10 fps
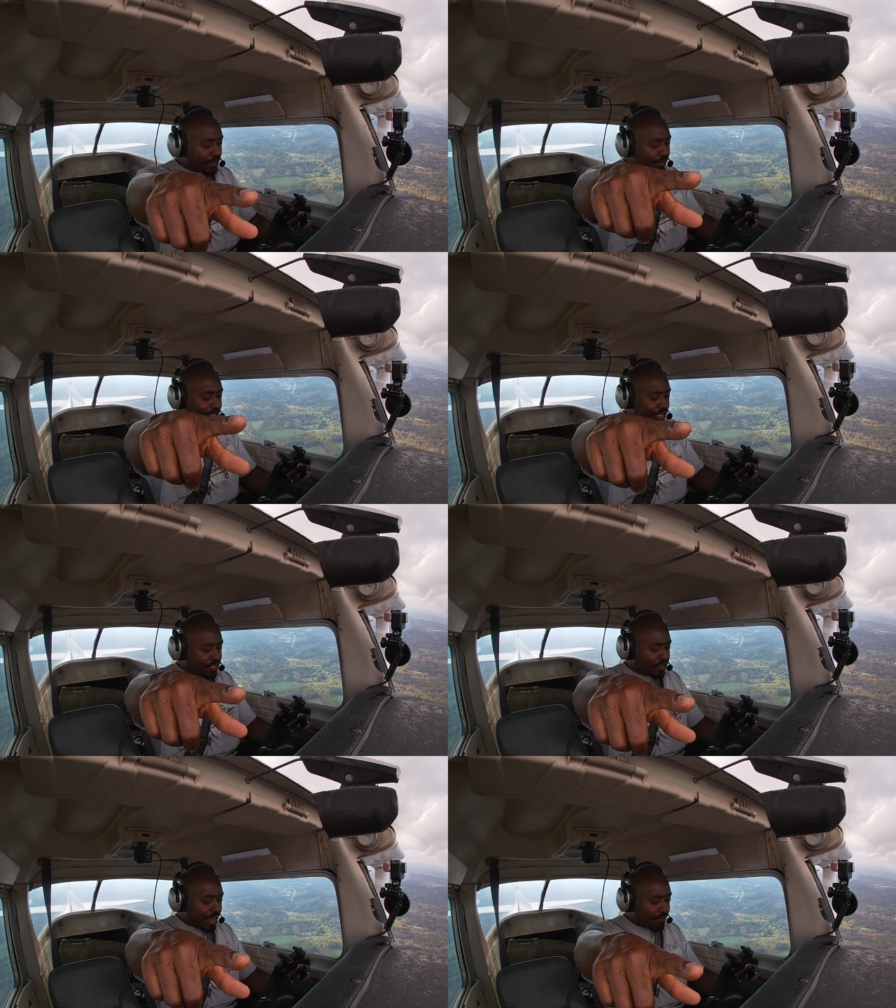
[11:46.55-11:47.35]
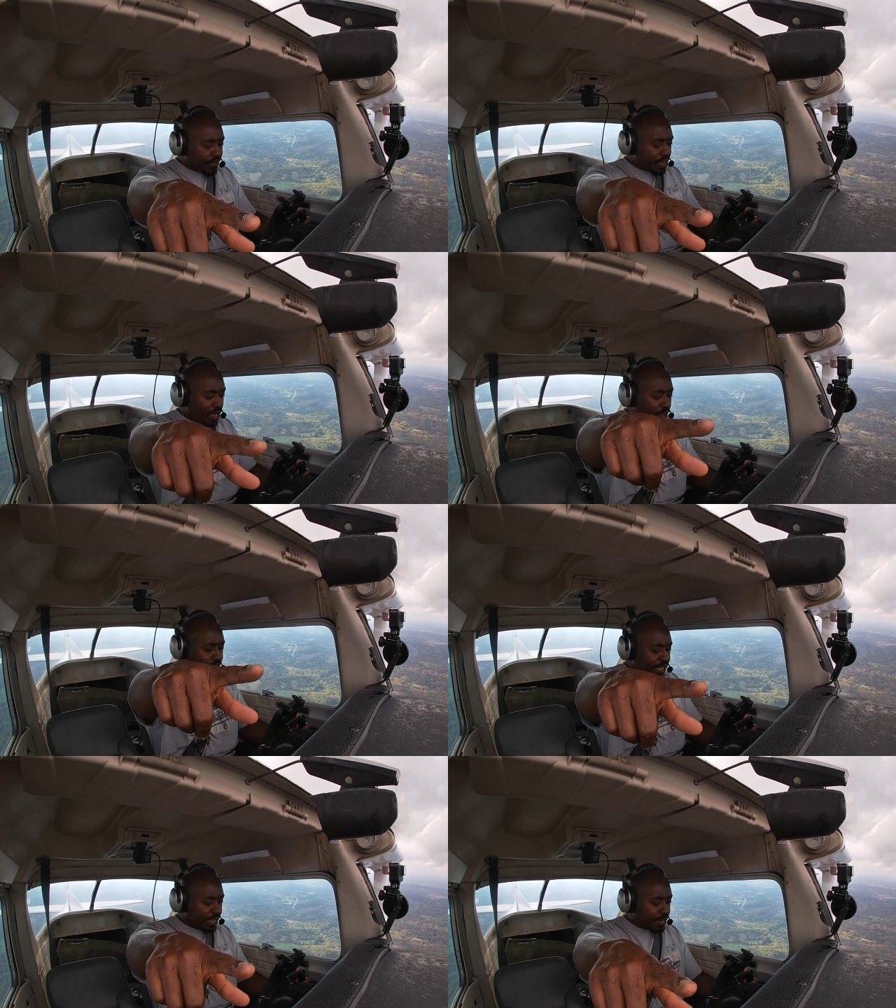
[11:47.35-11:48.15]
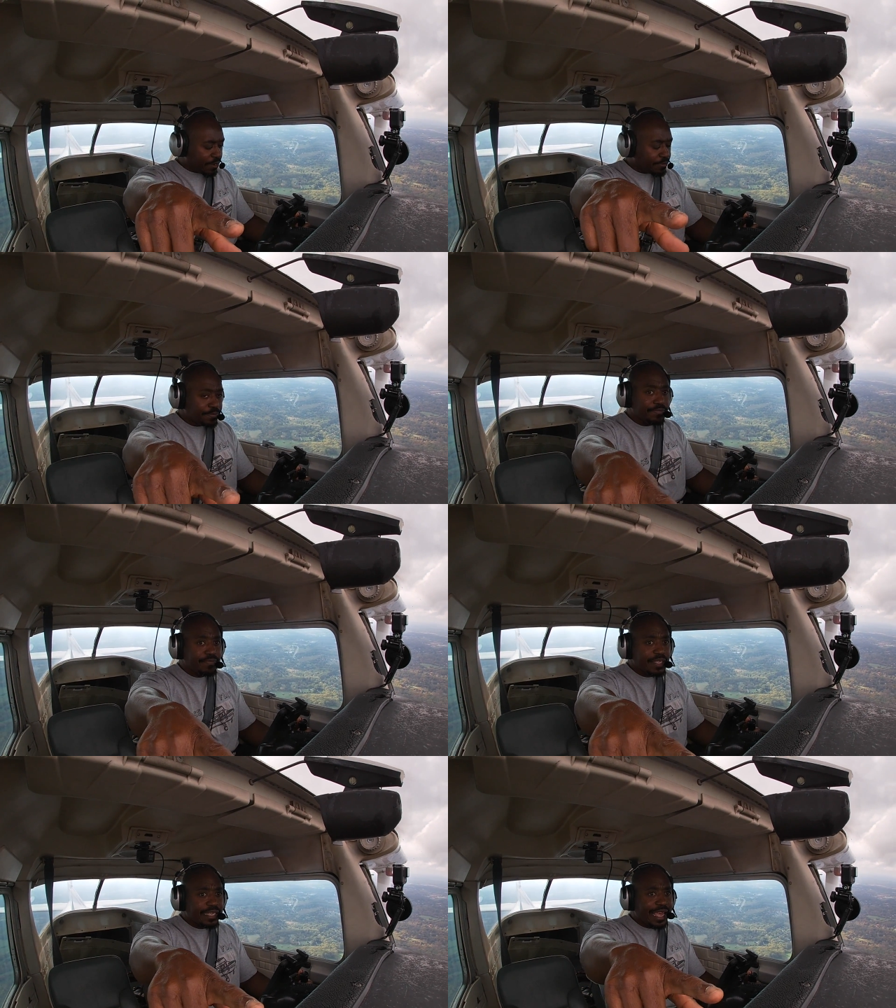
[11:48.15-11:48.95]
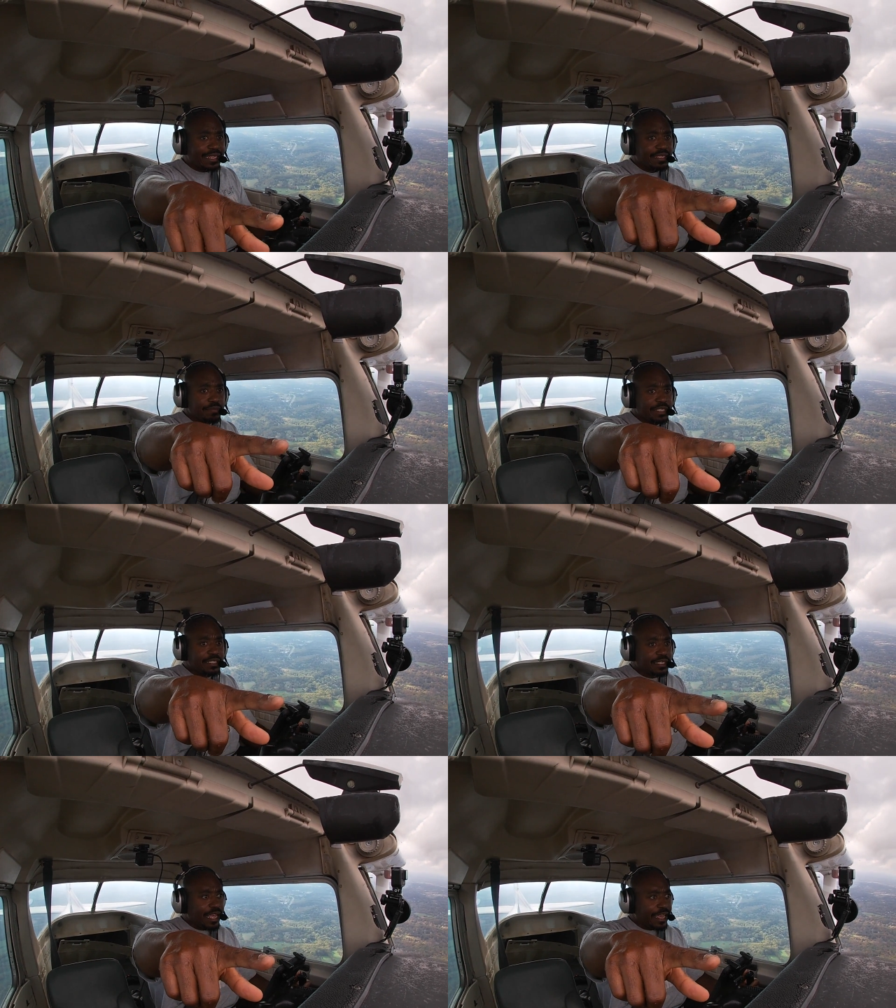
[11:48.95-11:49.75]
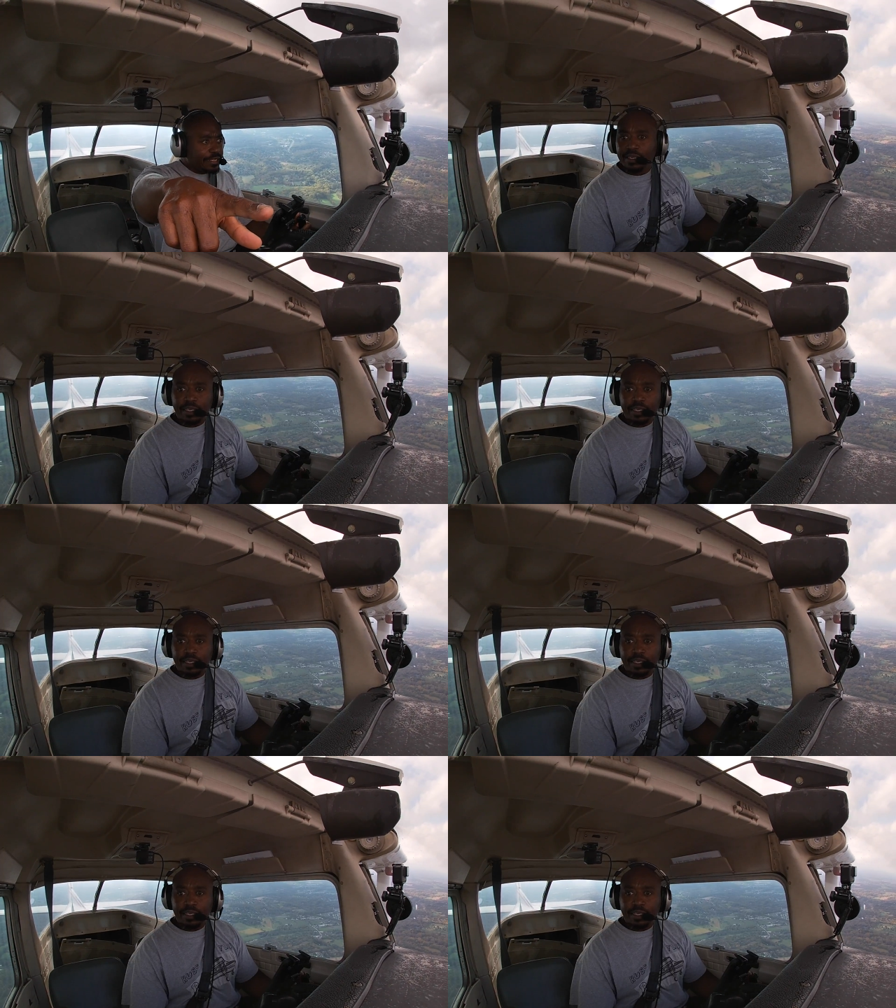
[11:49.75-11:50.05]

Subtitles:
I see traffic off there, got them in sight.